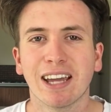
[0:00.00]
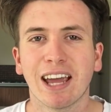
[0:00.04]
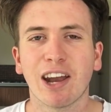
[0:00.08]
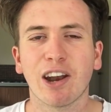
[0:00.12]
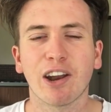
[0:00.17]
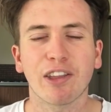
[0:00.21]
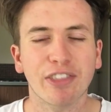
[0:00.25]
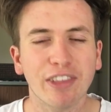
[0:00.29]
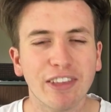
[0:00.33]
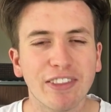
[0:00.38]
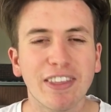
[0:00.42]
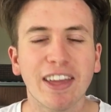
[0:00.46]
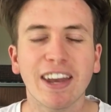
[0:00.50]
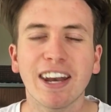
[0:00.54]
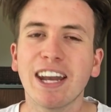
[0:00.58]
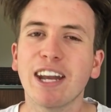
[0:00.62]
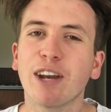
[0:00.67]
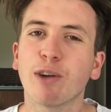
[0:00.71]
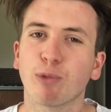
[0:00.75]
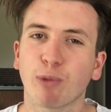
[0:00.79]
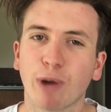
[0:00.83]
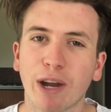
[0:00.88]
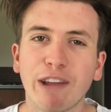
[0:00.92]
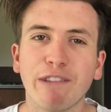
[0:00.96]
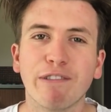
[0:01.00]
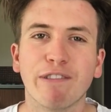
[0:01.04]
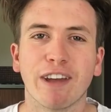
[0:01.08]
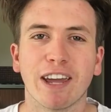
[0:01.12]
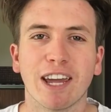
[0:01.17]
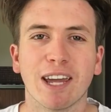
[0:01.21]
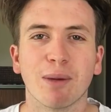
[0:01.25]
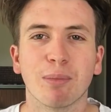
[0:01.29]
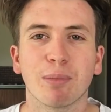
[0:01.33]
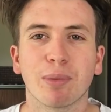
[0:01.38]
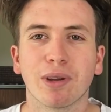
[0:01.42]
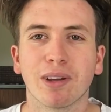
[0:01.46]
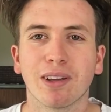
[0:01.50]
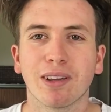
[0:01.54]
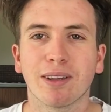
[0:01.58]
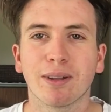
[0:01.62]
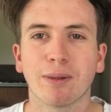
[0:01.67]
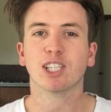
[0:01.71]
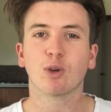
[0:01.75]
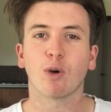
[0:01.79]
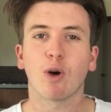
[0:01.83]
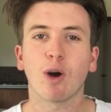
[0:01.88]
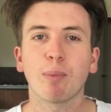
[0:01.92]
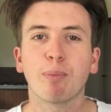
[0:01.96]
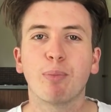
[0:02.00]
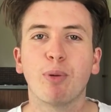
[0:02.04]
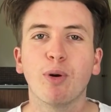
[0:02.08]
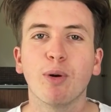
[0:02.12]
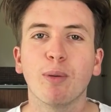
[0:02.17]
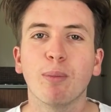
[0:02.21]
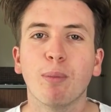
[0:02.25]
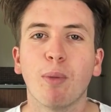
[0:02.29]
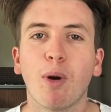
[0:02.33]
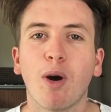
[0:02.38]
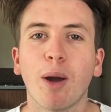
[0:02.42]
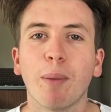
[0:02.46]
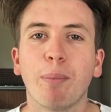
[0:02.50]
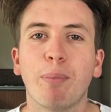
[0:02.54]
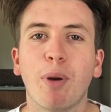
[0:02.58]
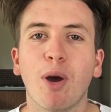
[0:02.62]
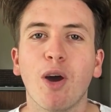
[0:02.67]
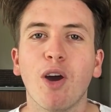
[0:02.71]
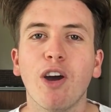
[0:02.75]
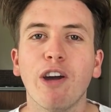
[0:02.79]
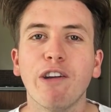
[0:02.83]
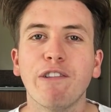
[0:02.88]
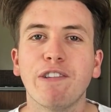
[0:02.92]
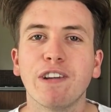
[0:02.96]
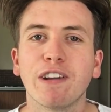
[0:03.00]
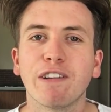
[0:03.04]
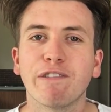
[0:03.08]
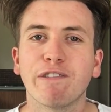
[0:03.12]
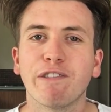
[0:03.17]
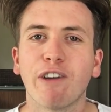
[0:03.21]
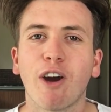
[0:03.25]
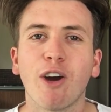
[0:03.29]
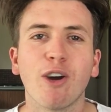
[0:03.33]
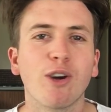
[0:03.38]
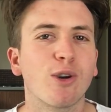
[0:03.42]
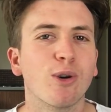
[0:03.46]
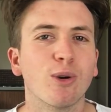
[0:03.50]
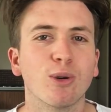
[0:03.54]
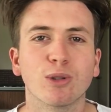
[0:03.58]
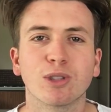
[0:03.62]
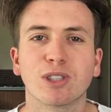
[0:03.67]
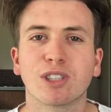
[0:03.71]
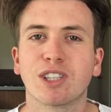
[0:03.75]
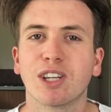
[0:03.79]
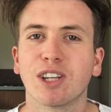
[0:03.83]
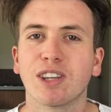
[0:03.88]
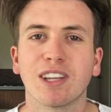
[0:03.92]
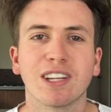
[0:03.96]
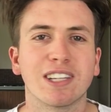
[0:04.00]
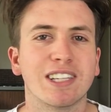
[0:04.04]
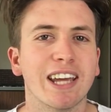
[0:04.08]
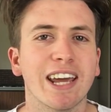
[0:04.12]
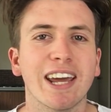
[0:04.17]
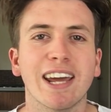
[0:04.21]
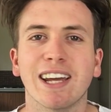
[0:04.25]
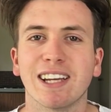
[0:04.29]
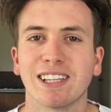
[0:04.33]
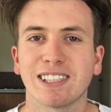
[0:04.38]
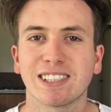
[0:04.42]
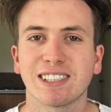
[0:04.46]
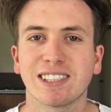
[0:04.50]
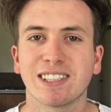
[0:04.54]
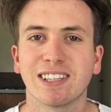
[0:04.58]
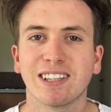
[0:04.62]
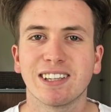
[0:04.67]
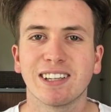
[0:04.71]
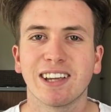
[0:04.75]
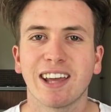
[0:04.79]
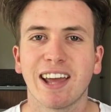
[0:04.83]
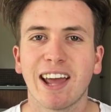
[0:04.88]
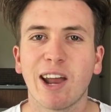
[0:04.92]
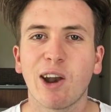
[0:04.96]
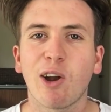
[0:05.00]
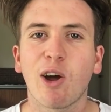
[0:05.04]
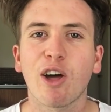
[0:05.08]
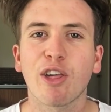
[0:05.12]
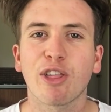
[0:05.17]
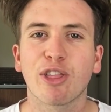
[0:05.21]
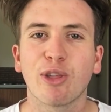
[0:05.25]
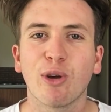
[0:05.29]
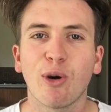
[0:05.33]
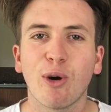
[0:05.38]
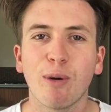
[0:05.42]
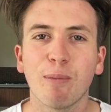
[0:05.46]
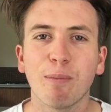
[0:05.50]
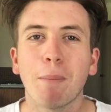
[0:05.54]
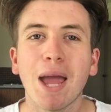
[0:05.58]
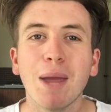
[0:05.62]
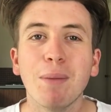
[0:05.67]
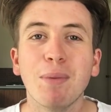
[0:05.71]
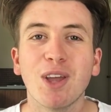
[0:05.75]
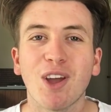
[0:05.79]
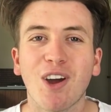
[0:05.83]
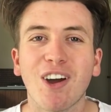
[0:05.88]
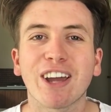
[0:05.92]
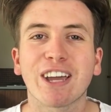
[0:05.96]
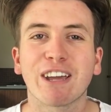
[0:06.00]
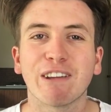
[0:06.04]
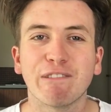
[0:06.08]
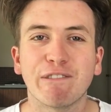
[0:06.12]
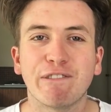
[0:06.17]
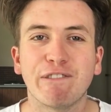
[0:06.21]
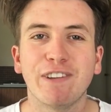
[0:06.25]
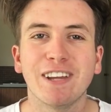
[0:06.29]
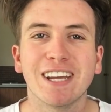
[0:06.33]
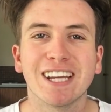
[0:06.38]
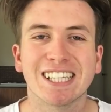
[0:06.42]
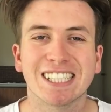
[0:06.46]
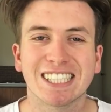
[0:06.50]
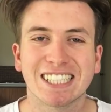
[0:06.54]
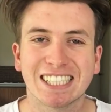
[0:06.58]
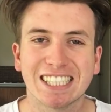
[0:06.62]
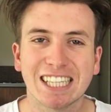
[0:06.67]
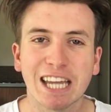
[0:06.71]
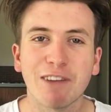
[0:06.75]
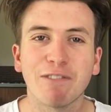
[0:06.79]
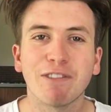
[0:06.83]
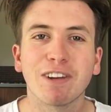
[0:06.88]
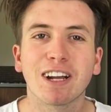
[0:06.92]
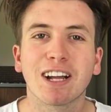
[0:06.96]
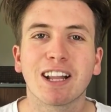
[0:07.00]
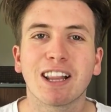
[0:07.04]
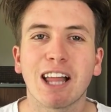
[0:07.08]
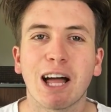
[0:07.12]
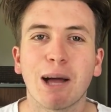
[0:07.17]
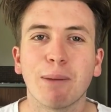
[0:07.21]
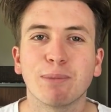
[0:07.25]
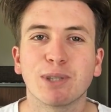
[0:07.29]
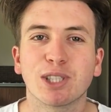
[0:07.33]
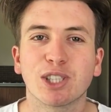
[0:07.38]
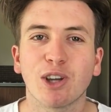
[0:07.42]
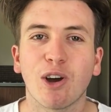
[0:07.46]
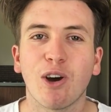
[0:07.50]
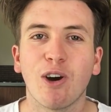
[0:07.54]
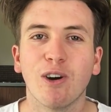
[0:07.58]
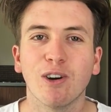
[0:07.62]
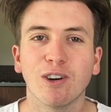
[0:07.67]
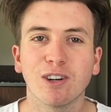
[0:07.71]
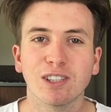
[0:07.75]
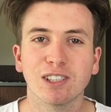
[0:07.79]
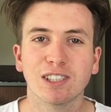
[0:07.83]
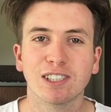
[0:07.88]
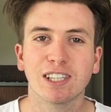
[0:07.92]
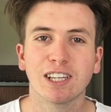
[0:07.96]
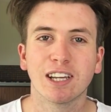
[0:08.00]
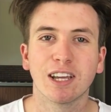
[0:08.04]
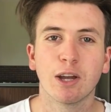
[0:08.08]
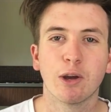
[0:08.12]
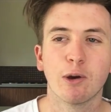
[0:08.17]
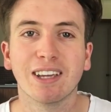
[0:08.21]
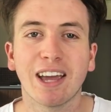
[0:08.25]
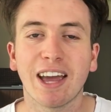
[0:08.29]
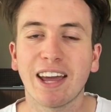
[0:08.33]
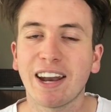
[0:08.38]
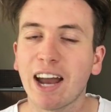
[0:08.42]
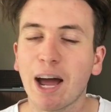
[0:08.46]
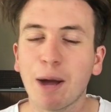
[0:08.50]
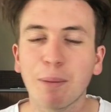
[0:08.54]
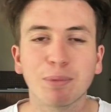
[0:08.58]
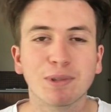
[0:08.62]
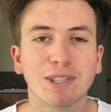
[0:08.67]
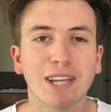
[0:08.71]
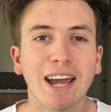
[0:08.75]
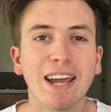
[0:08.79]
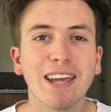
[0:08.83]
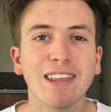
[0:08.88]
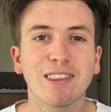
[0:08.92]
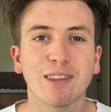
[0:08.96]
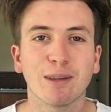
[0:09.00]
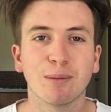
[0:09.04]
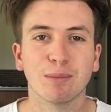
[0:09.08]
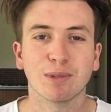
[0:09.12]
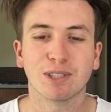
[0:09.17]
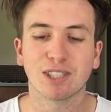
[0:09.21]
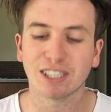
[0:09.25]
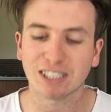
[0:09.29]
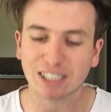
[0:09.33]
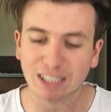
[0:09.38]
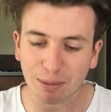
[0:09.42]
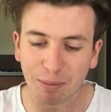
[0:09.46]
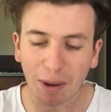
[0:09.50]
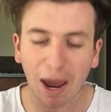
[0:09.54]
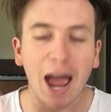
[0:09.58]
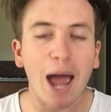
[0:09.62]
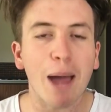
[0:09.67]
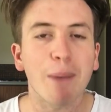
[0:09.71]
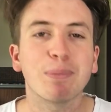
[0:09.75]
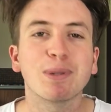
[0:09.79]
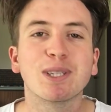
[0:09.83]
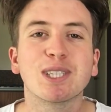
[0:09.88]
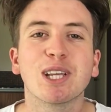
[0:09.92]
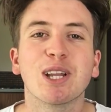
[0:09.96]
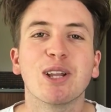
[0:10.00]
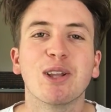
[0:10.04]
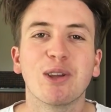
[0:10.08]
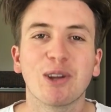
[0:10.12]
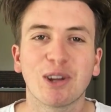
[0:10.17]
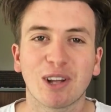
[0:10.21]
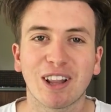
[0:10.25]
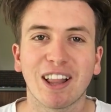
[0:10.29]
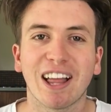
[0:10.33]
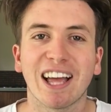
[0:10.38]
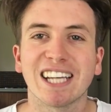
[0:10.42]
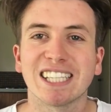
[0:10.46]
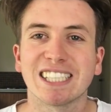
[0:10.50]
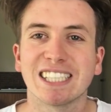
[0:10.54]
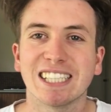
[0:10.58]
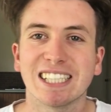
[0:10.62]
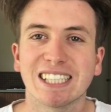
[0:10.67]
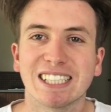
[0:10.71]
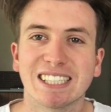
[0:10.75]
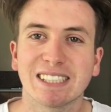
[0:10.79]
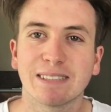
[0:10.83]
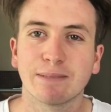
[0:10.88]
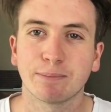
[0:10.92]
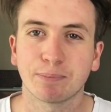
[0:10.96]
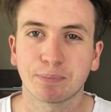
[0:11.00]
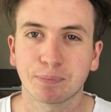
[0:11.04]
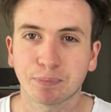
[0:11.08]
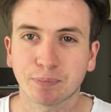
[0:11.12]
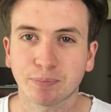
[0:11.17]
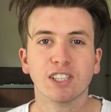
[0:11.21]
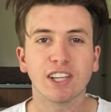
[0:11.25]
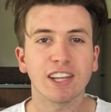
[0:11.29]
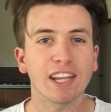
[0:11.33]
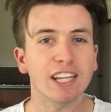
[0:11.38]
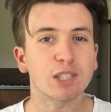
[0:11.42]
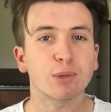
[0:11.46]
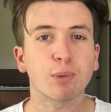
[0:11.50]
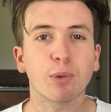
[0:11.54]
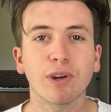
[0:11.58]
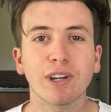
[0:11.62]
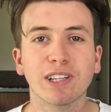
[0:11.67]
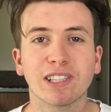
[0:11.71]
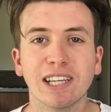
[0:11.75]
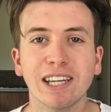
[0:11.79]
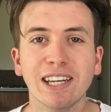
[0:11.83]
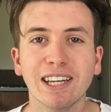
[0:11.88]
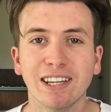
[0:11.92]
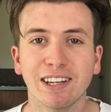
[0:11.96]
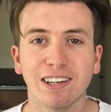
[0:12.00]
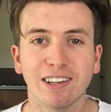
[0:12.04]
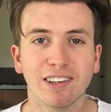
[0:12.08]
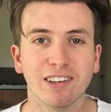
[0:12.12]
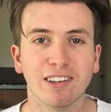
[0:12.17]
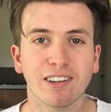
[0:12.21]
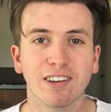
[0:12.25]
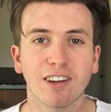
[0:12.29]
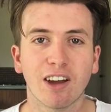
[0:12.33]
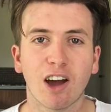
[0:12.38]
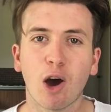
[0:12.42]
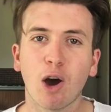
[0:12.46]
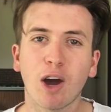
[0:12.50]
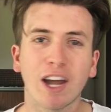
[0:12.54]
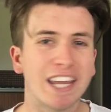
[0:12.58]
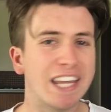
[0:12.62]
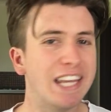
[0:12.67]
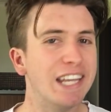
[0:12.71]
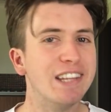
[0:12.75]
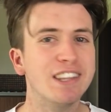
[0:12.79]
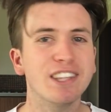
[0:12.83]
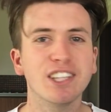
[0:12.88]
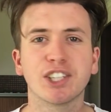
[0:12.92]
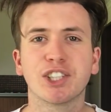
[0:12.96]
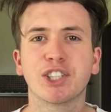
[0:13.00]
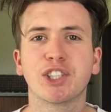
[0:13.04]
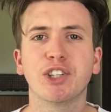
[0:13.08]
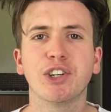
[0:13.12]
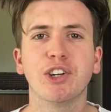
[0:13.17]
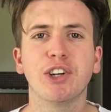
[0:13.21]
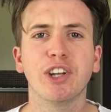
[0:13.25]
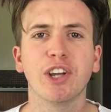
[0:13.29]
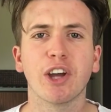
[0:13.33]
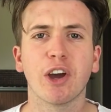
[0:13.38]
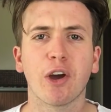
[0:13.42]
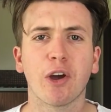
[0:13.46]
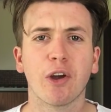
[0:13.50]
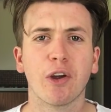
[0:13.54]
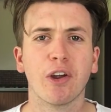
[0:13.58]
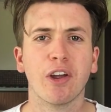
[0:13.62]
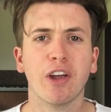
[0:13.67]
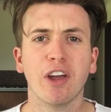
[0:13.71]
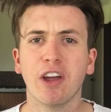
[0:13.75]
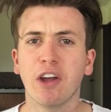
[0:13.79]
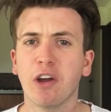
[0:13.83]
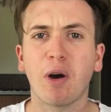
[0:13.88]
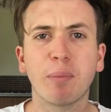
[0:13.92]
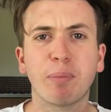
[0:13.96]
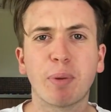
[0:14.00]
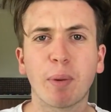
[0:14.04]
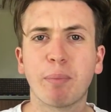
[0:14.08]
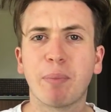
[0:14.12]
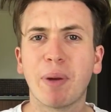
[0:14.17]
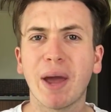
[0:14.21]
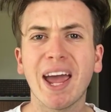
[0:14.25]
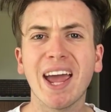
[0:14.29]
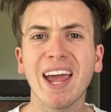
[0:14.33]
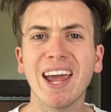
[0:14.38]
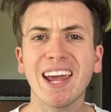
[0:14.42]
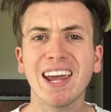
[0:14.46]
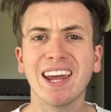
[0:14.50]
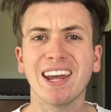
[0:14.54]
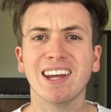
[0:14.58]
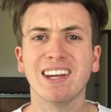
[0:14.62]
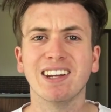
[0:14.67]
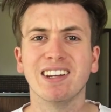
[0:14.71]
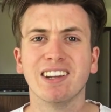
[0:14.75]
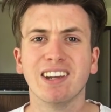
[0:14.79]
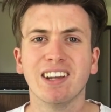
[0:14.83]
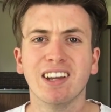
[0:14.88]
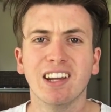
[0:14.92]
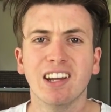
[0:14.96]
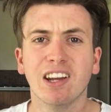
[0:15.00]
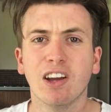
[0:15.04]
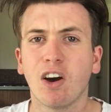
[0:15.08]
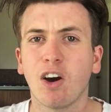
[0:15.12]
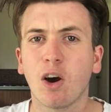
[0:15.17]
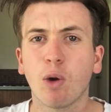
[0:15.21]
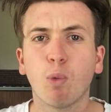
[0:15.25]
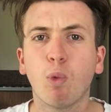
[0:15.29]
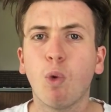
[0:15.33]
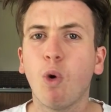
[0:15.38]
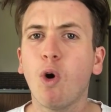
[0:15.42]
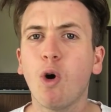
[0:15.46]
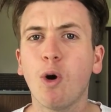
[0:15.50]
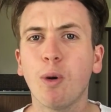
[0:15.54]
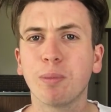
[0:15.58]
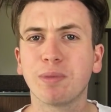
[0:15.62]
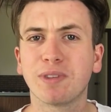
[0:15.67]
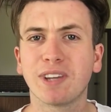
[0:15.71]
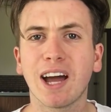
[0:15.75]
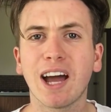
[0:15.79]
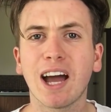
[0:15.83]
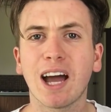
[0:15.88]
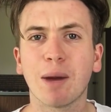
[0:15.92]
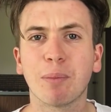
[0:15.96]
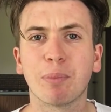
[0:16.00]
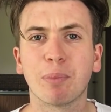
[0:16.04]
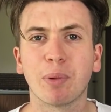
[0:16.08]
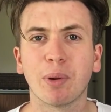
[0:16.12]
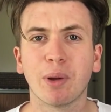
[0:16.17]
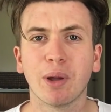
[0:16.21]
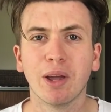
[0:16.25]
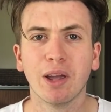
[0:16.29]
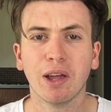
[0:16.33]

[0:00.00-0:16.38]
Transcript: And I think they need a revamp. So I put my perfect vocals to the test. And I thought maybe I can fix 7 club songs and update them to some absolute classics. So that's what I did. I hit the studio, I prepared, I warmed up.